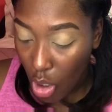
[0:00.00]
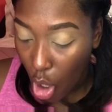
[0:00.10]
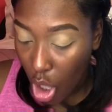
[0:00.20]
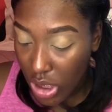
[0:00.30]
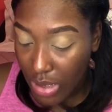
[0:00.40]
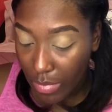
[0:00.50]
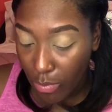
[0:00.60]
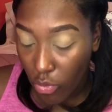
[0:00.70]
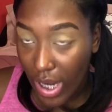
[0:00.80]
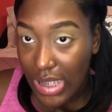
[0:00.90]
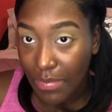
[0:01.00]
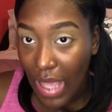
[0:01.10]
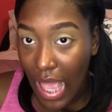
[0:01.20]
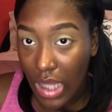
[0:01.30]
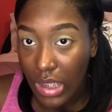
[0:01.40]
Ultimate Brights
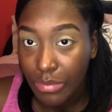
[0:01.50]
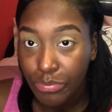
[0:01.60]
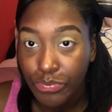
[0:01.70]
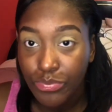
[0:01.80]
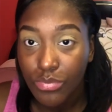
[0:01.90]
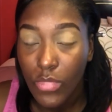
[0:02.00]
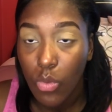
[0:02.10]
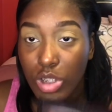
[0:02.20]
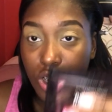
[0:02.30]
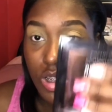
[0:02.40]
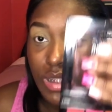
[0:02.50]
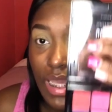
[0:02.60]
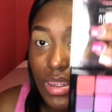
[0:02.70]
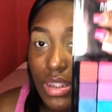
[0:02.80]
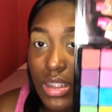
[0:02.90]
palette, which looks
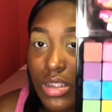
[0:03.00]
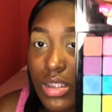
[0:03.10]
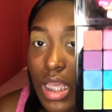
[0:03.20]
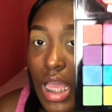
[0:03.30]
like this.